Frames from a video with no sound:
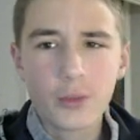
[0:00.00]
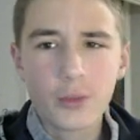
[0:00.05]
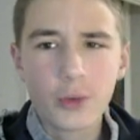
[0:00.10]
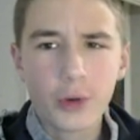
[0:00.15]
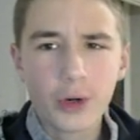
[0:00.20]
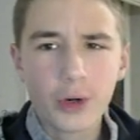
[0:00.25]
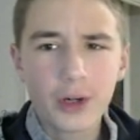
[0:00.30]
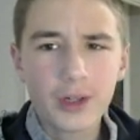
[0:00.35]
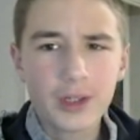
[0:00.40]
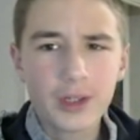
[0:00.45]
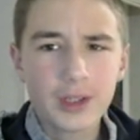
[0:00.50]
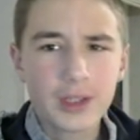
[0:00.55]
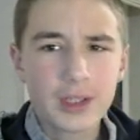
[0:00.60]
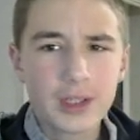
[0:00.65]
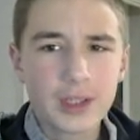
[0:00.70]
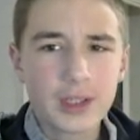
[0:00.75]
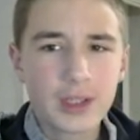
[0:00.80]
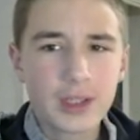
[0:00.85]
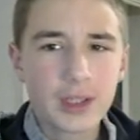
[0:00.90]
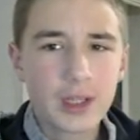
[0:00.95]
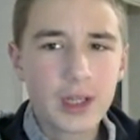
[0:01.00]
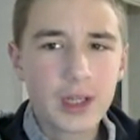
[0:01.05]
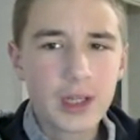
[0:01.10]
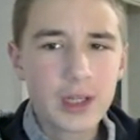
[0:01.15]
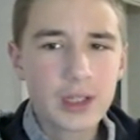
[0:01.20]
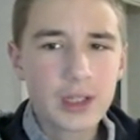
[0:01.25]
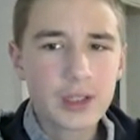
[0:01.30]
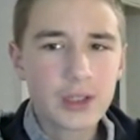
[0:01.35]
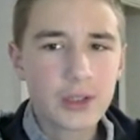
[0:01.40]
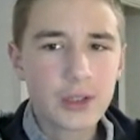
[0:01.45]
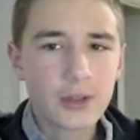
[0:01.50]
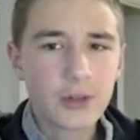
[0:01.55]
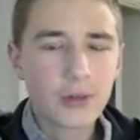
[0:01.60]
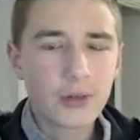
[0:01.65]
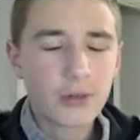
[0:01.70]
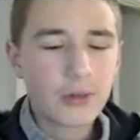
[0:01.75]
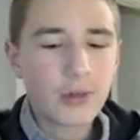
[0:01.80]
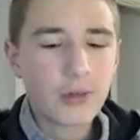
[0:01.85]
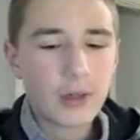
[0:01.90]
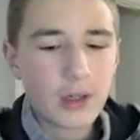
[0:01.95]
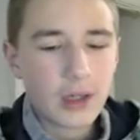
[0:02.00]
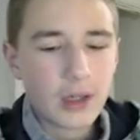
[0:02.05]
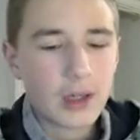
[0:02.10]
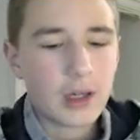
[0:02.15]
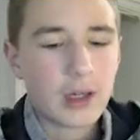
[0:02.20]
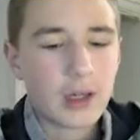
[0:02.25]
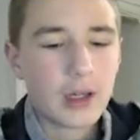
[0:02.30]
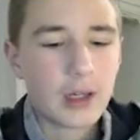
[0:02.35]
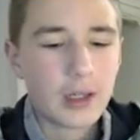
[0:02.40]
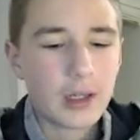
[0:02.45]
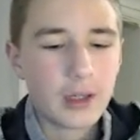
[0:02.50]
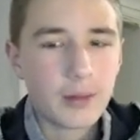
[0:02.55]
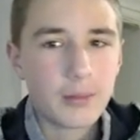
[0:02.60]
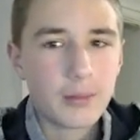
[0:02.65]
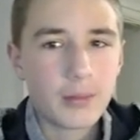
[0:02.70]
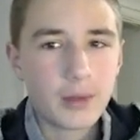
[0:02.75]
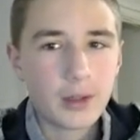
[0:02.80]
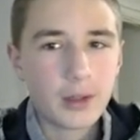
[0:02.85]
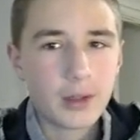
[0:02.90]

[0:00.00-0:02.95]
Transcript: works. So I am